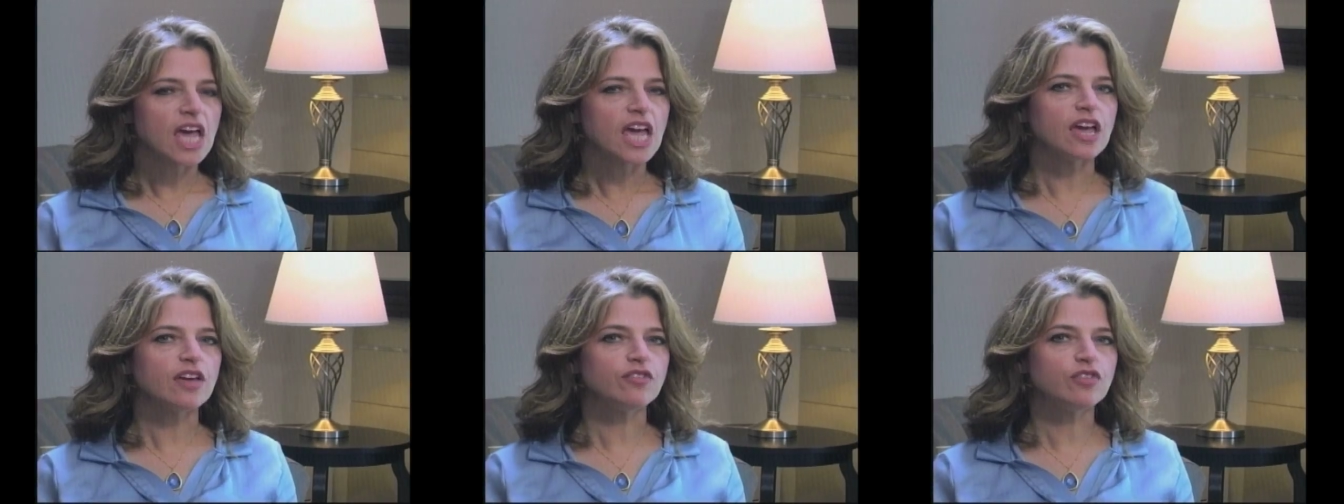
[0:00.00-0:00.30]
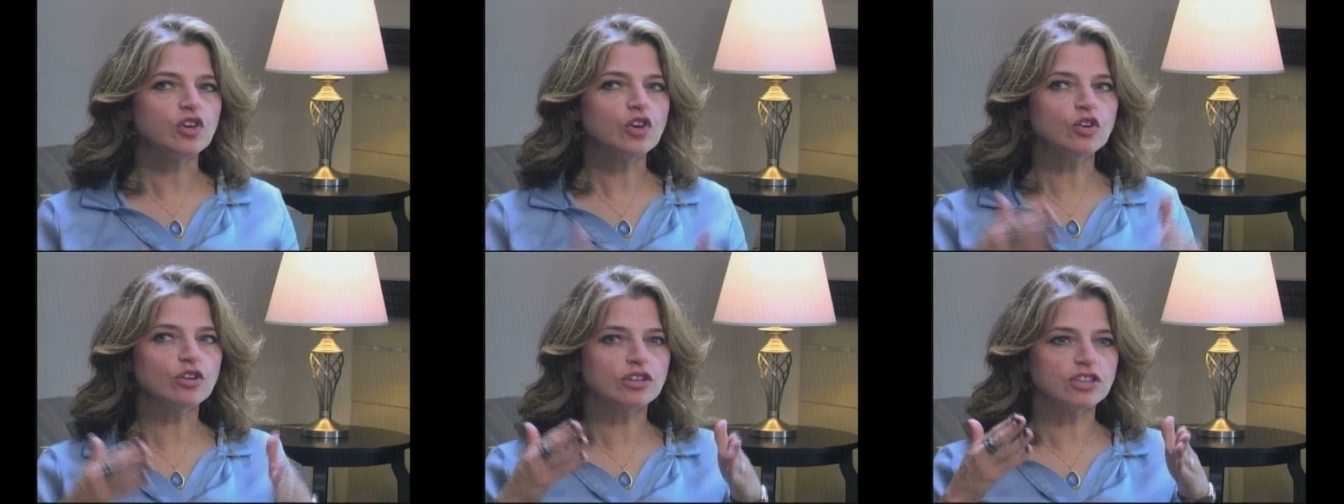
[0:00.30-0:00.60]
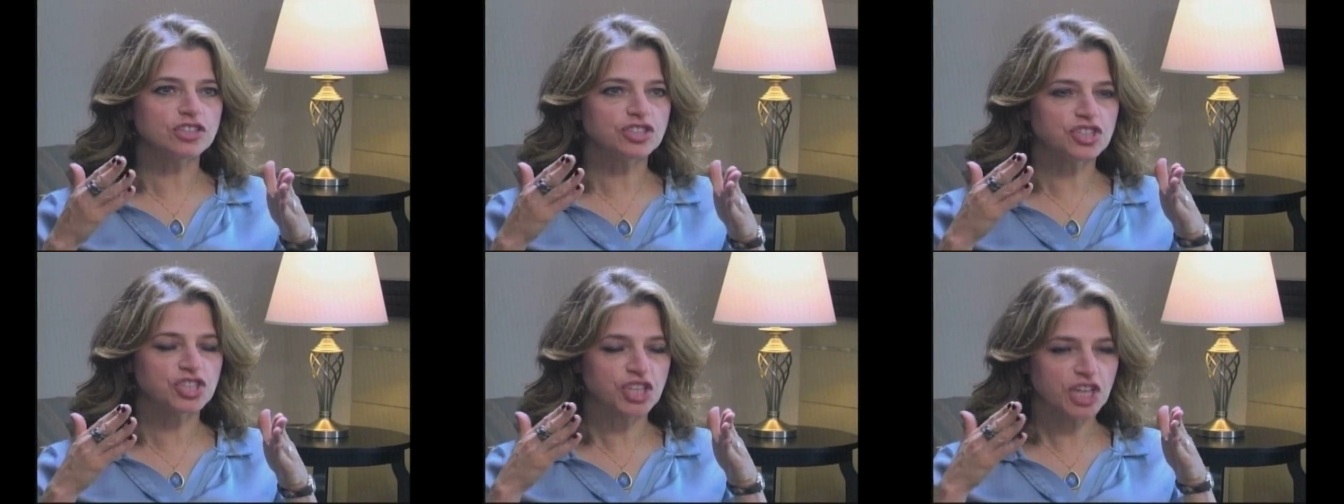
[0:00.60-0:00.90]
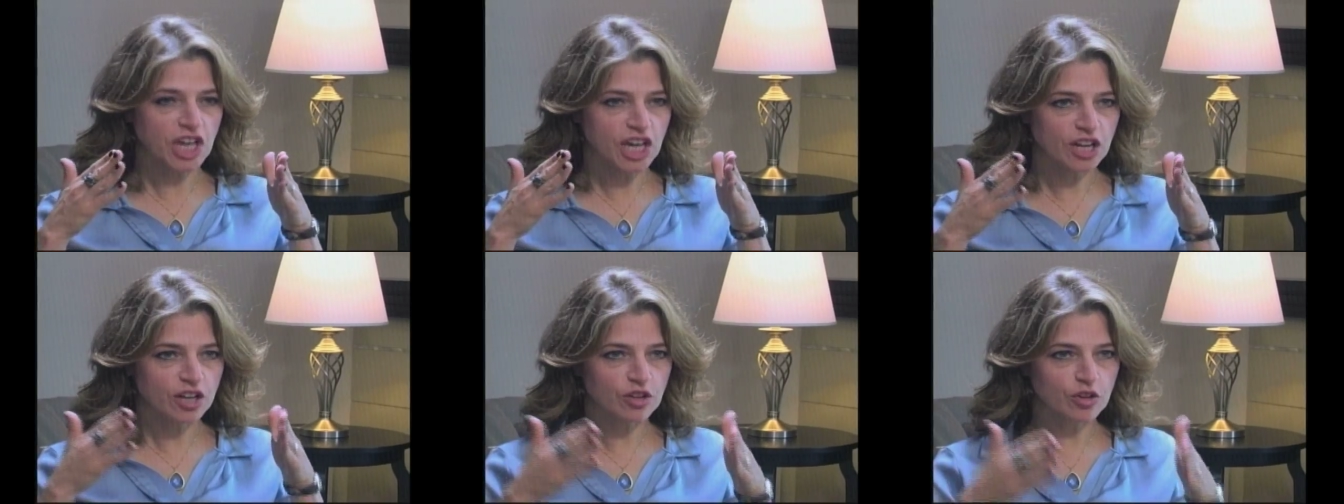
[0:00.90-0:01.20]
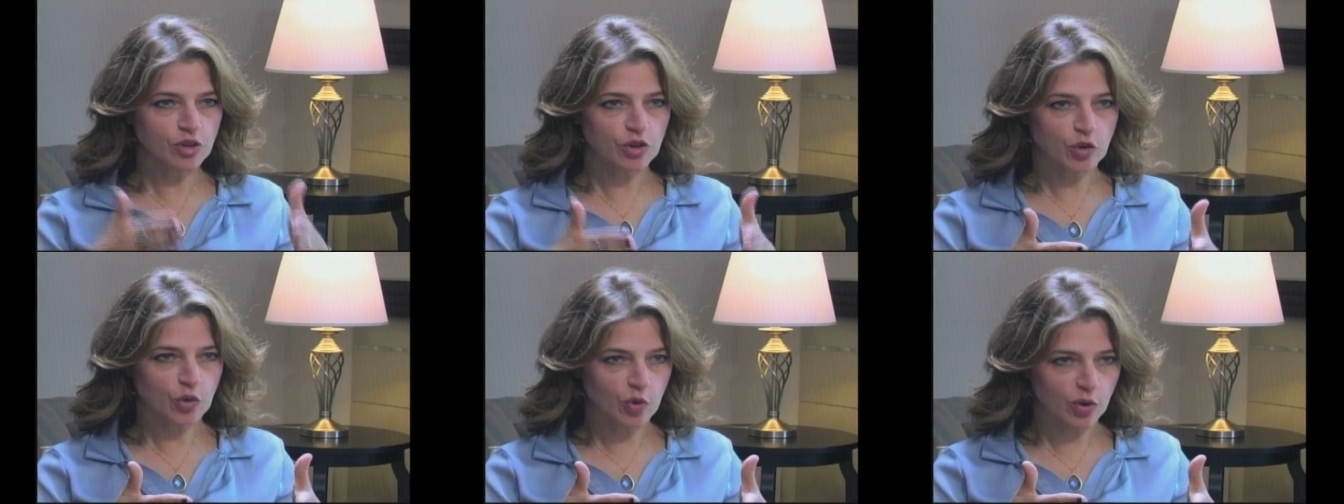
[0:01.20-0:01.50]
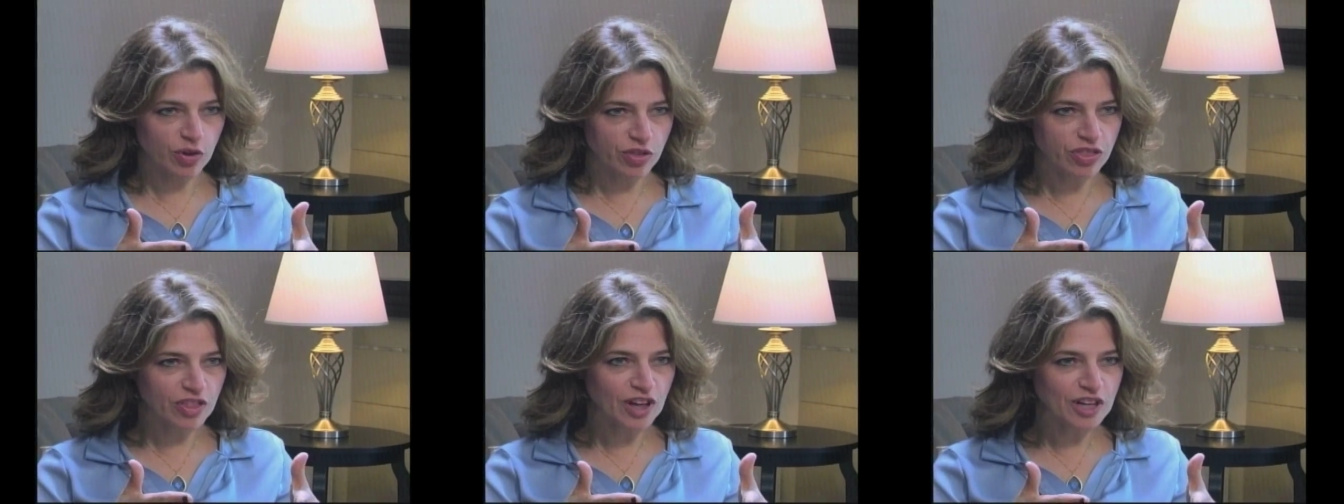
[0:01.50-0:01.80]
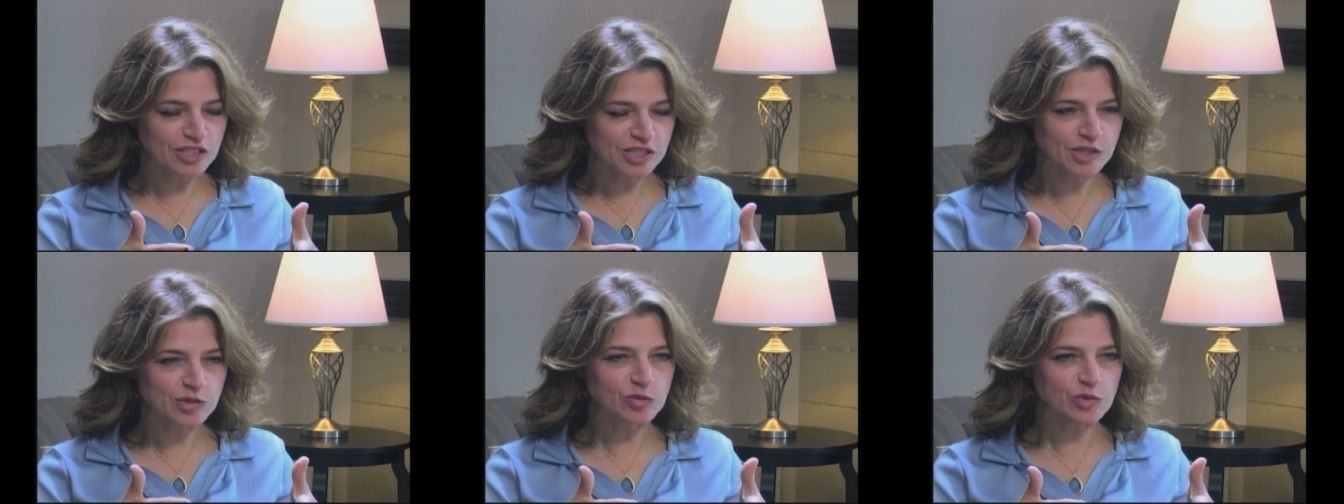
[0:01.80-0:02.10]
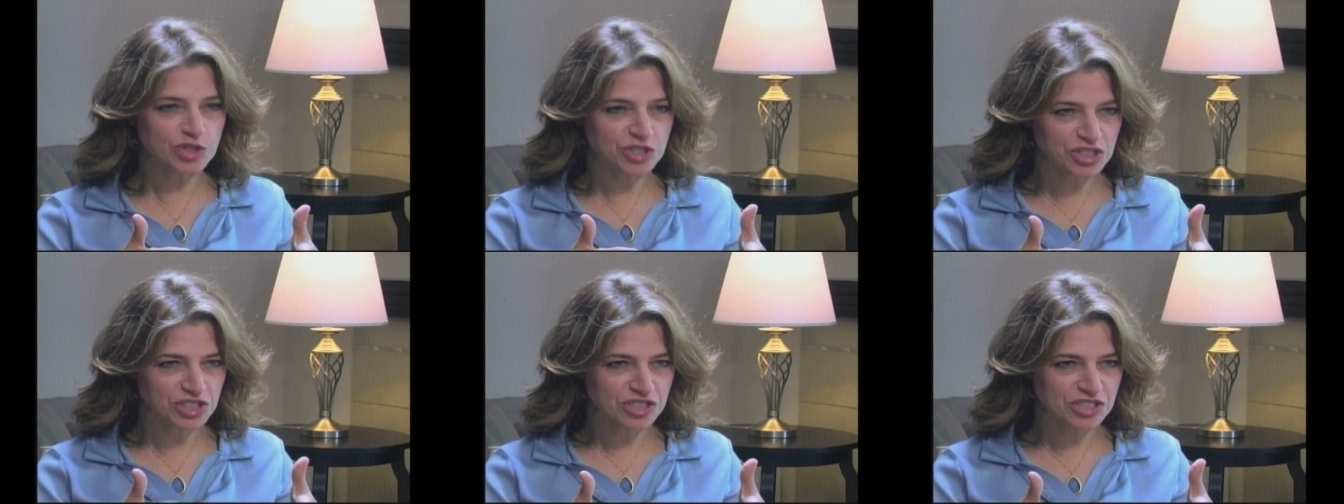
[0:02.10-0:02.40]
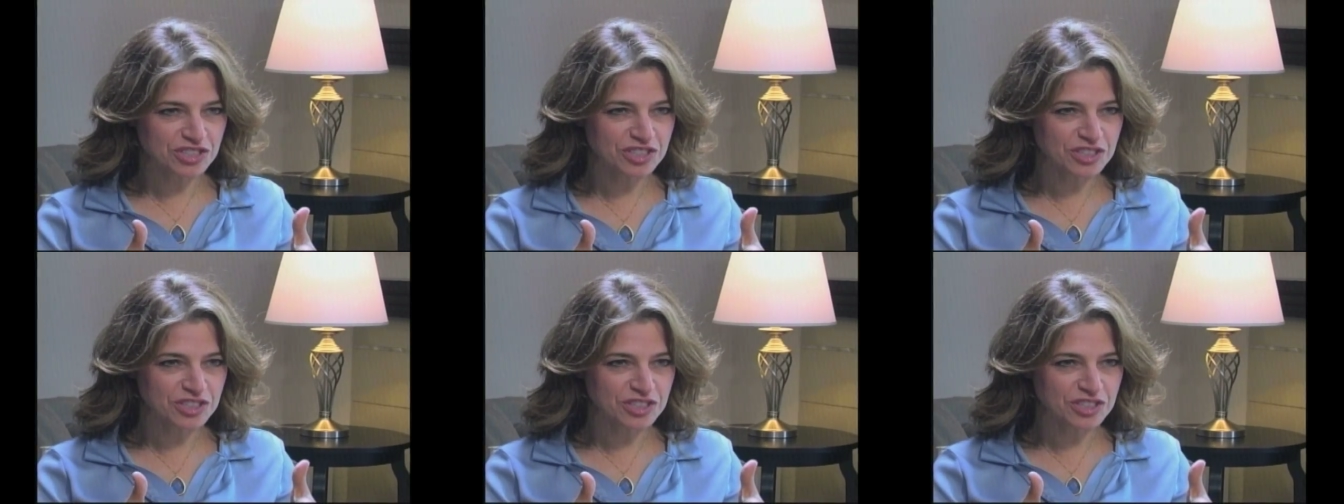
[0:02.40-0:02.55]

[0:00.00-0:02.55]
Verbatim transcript: If you could channel your thoughts and wishes